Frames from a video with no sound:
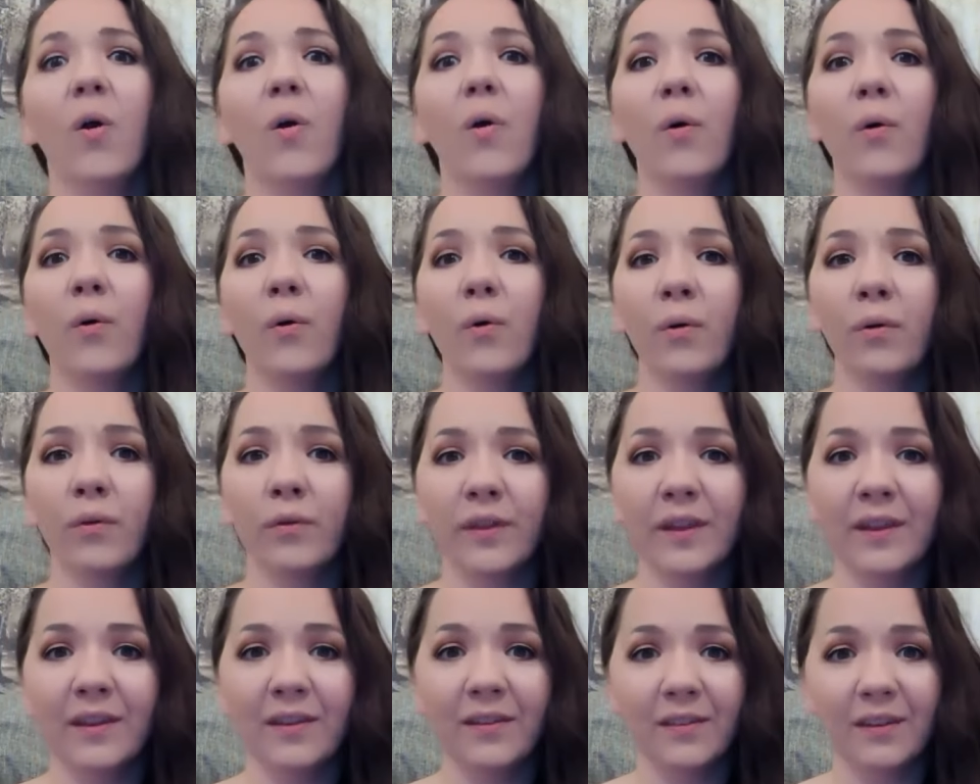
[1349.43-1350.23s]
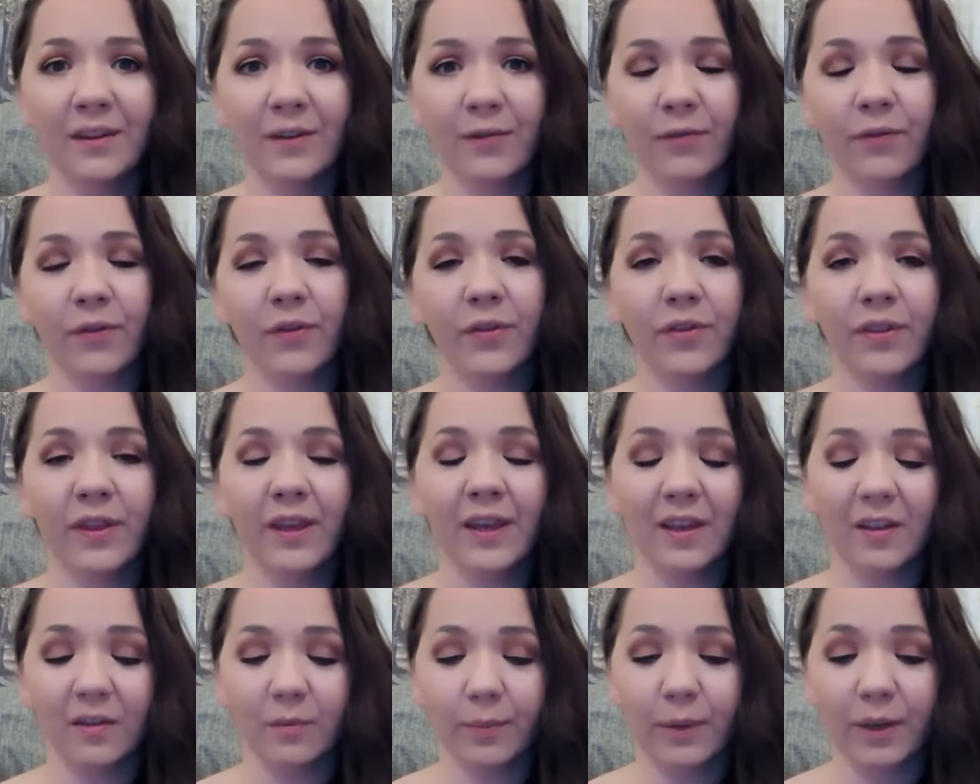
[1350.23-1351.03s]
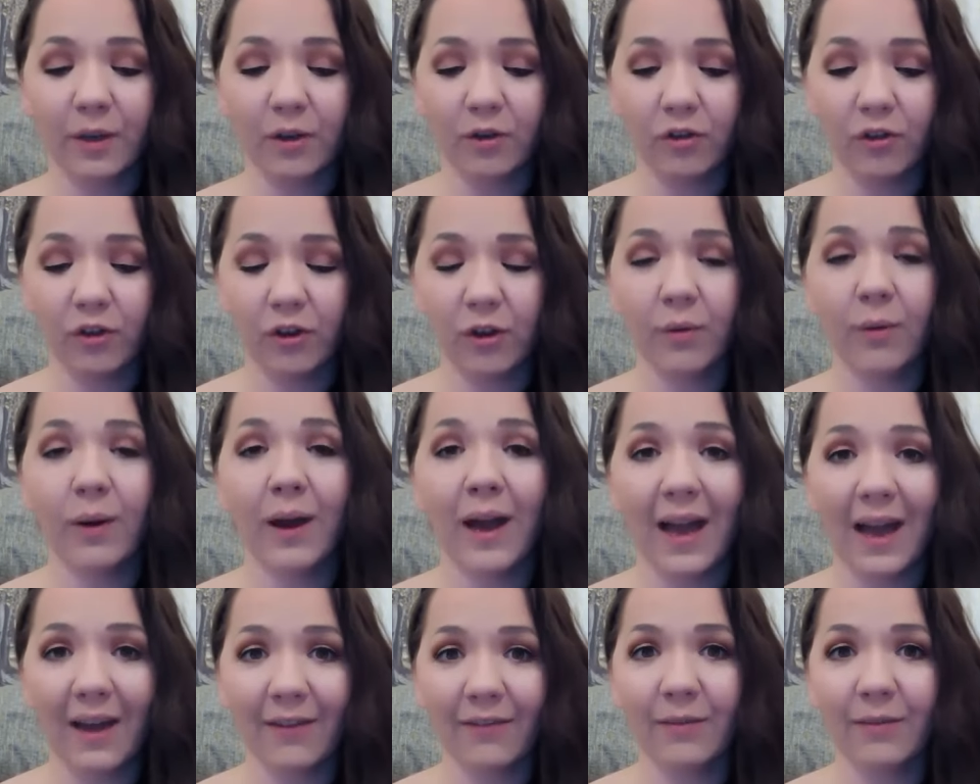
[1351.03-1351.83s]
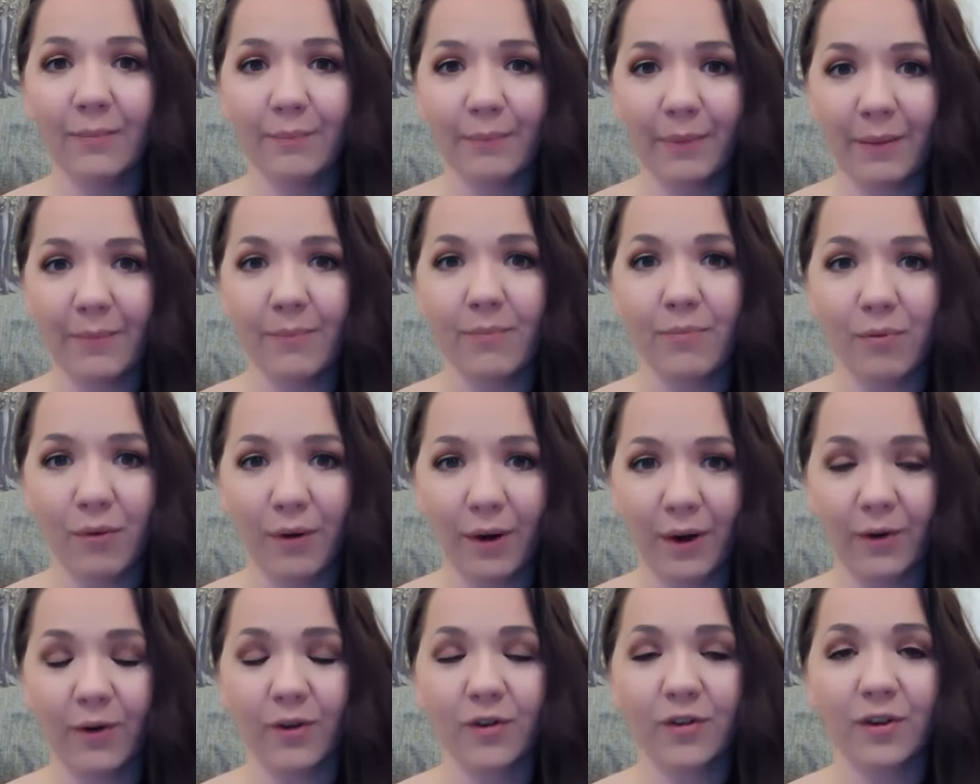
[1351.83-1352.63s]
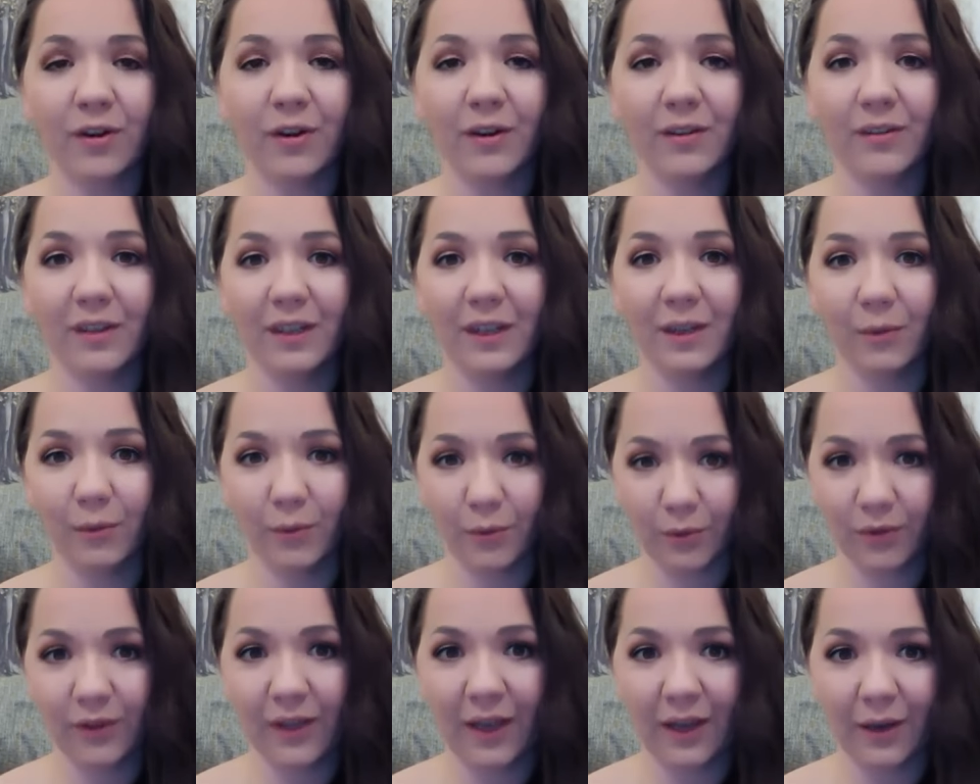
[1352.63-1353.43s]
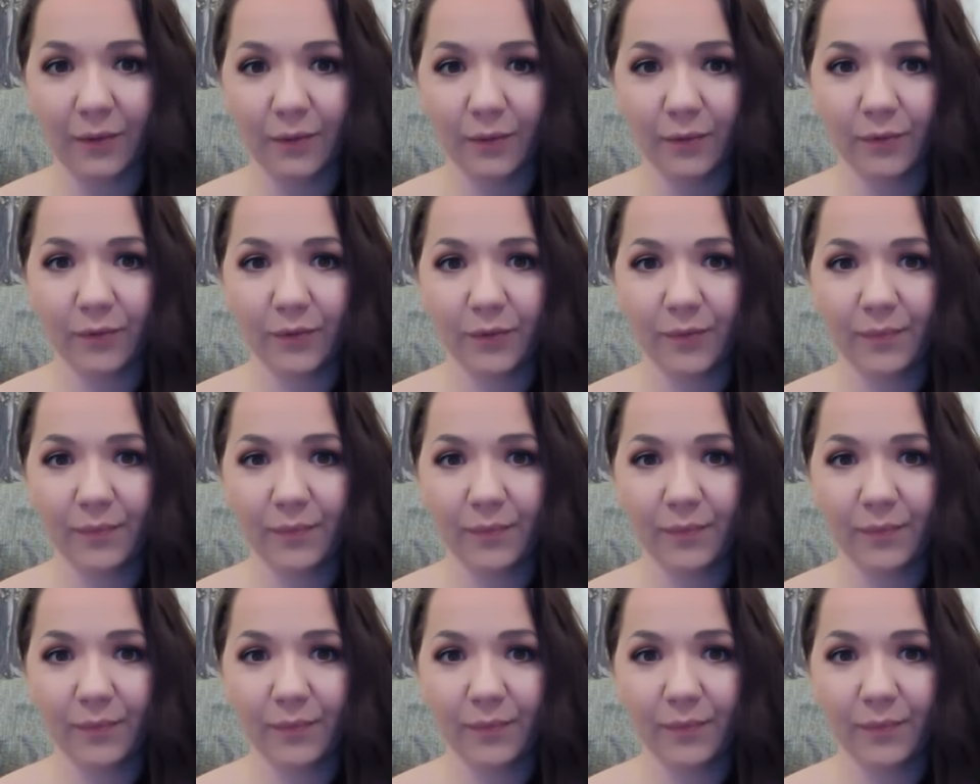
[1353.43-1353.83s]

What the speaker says: all these different things, because you haven't been prioritizing yourself.